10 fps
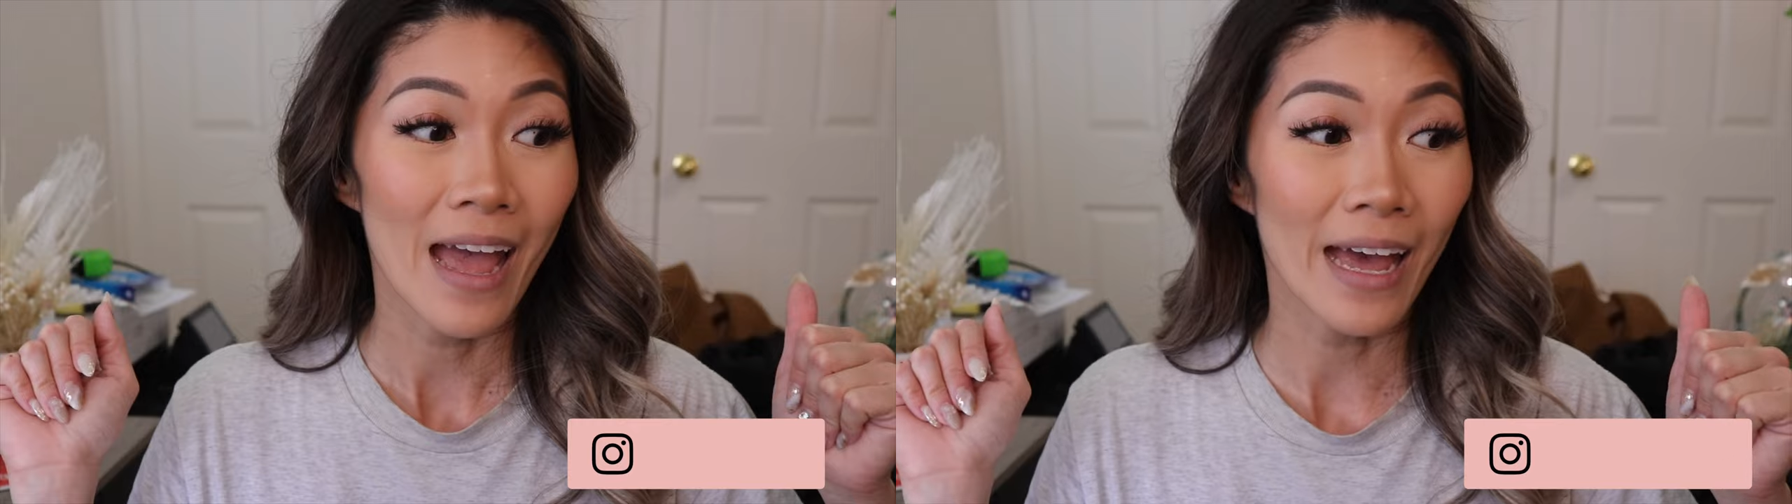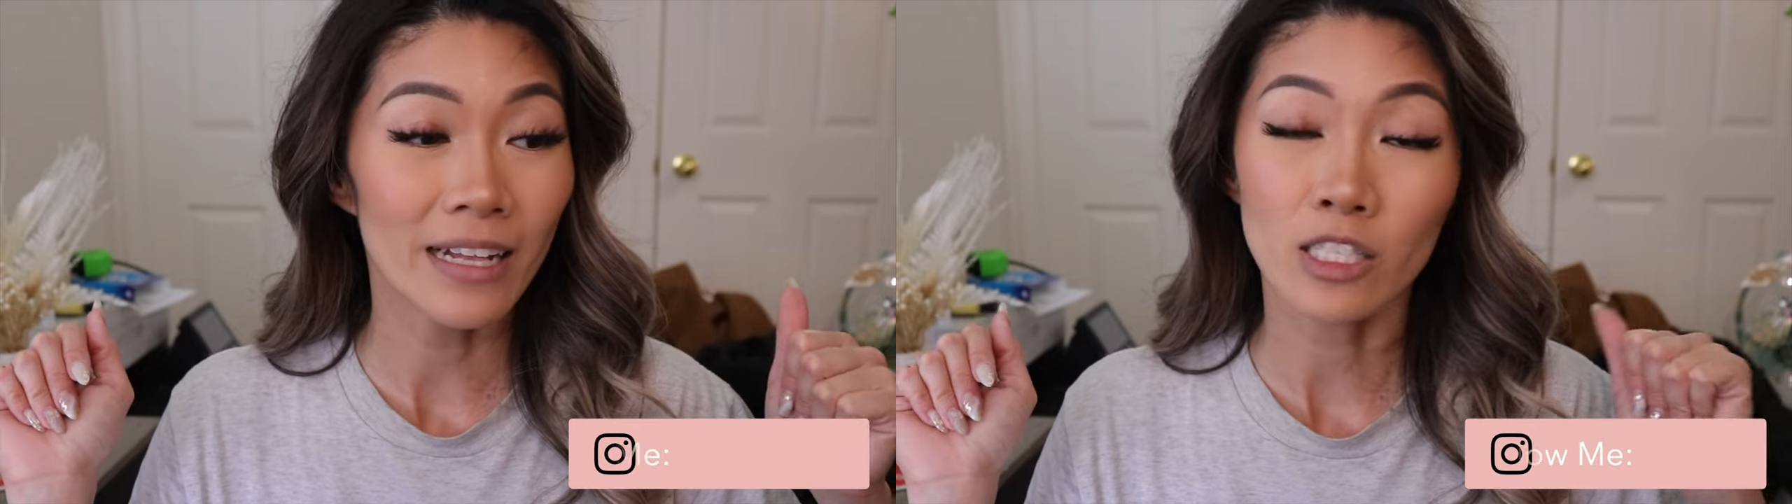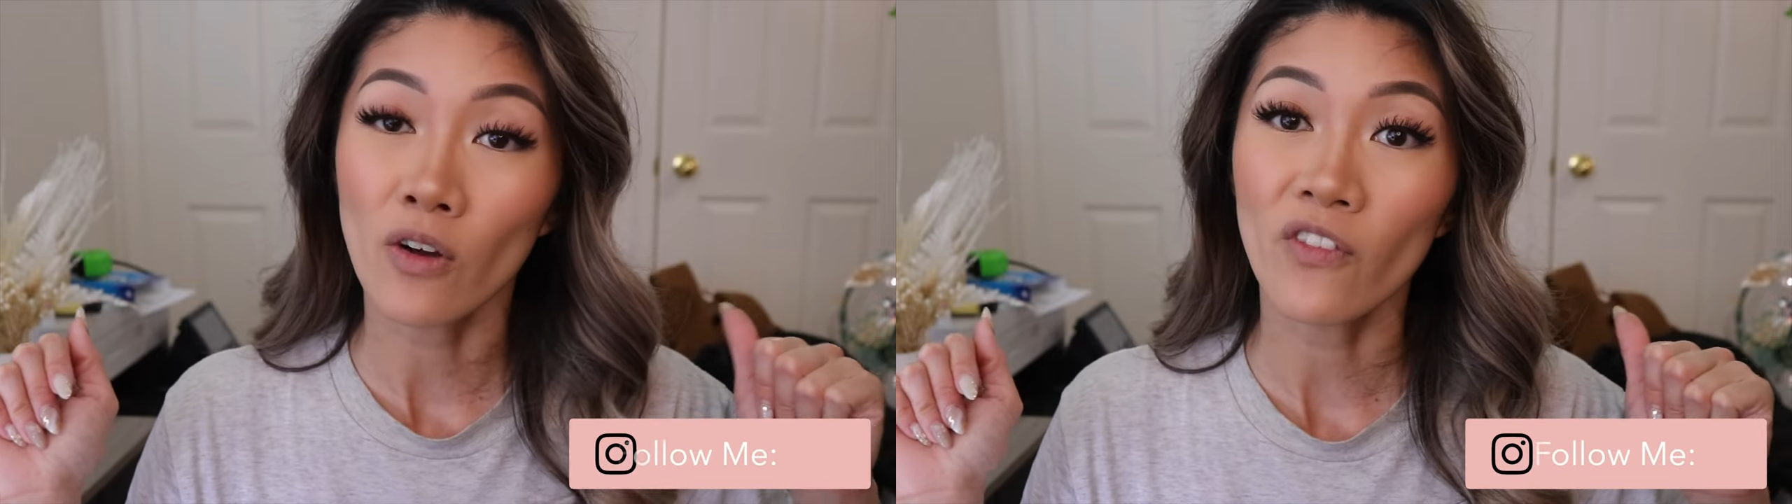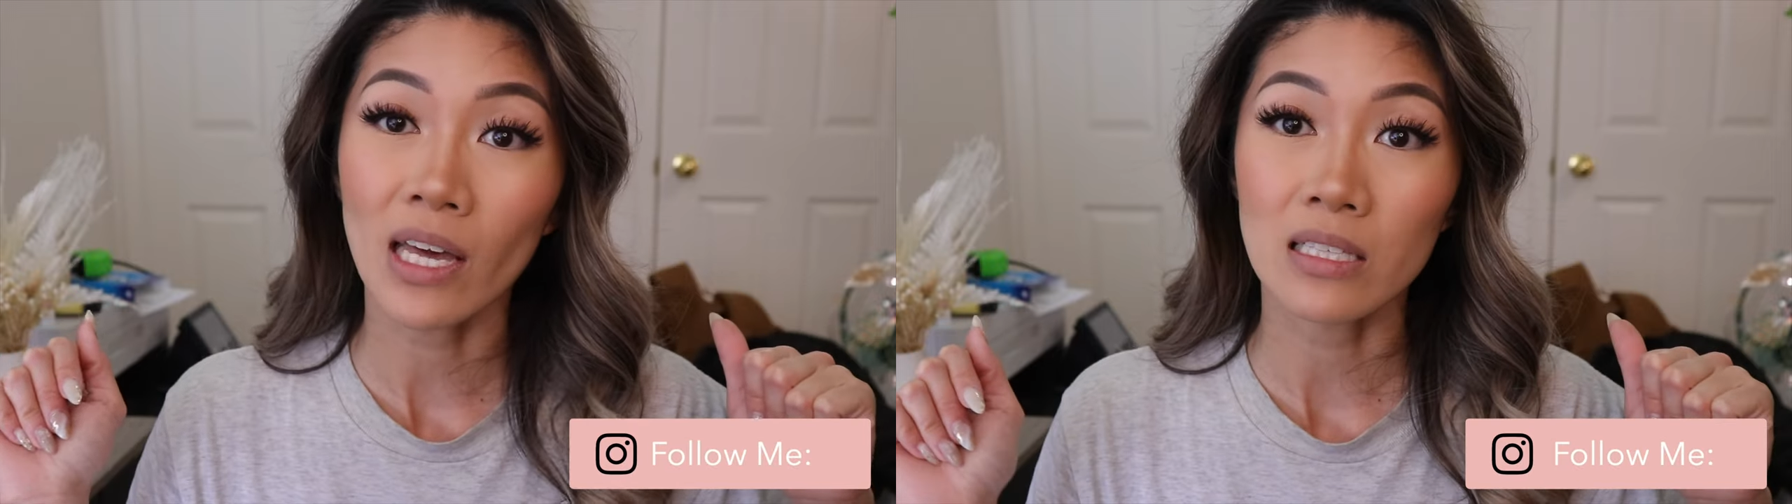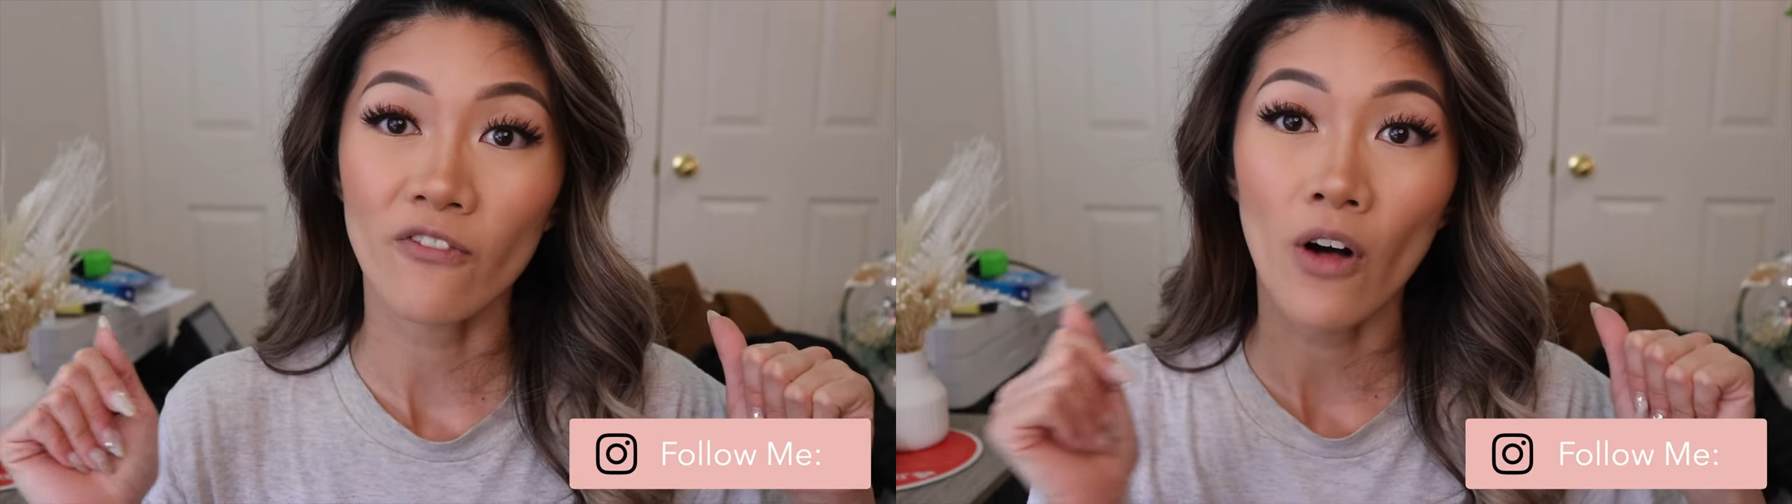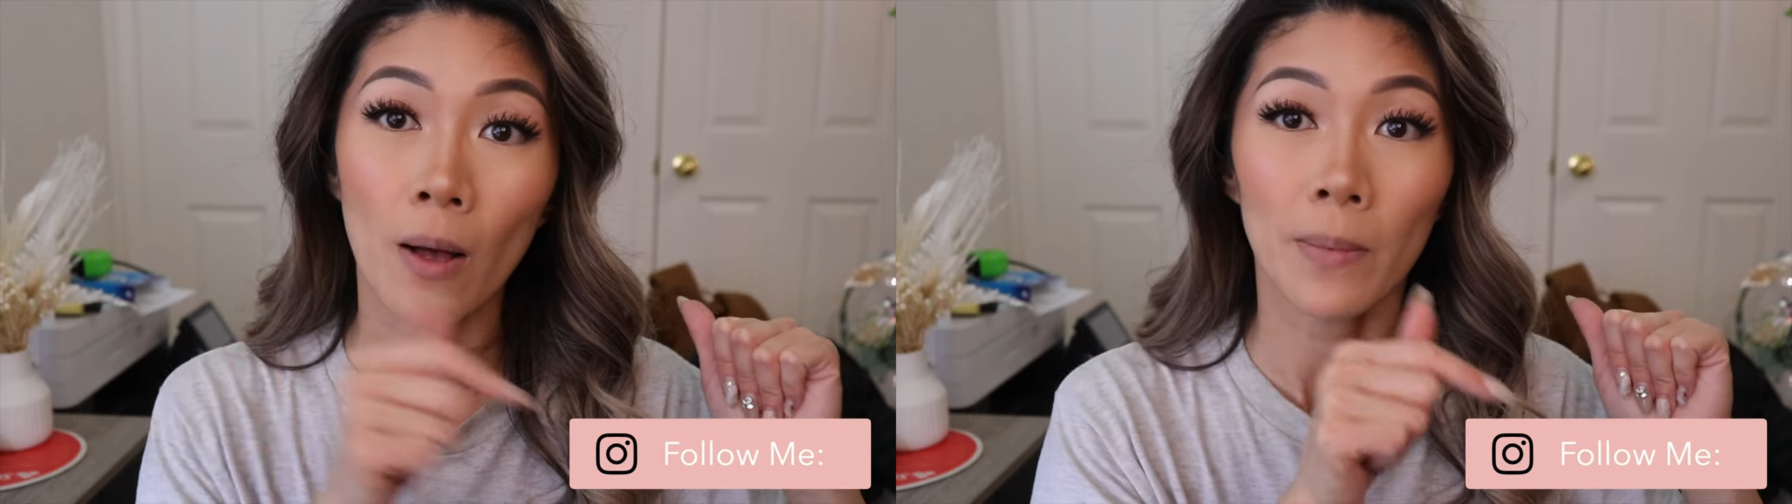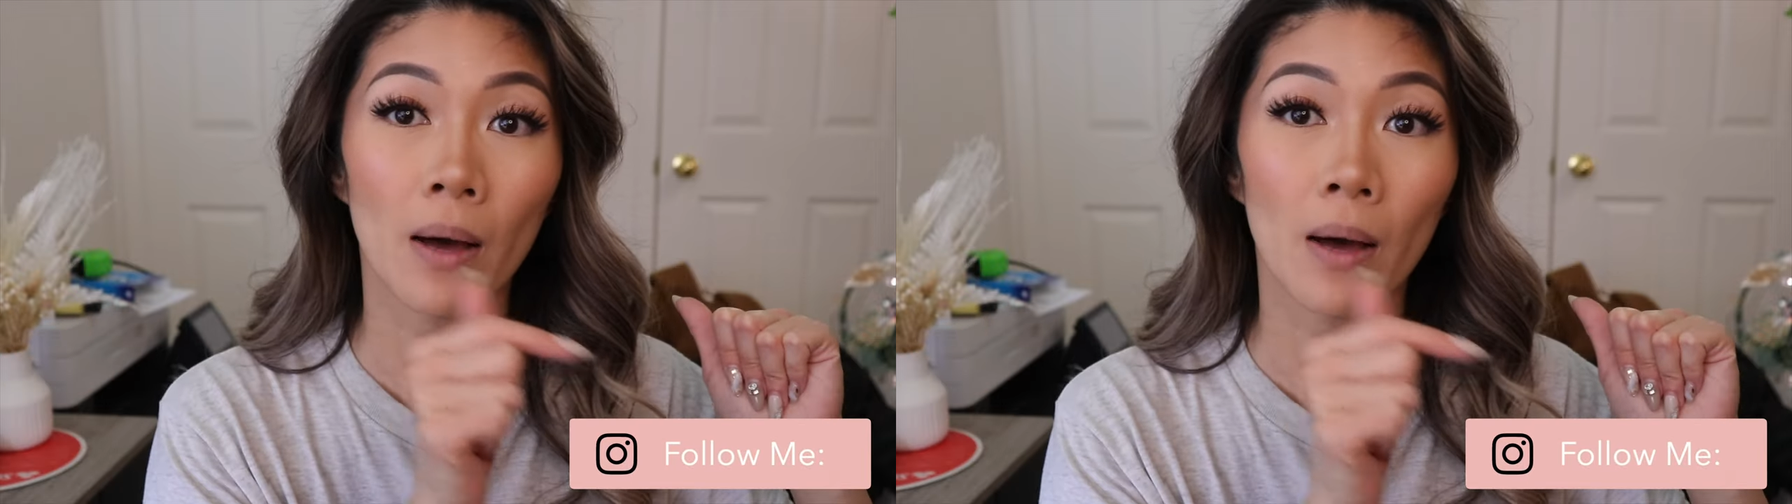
And don't forget to follow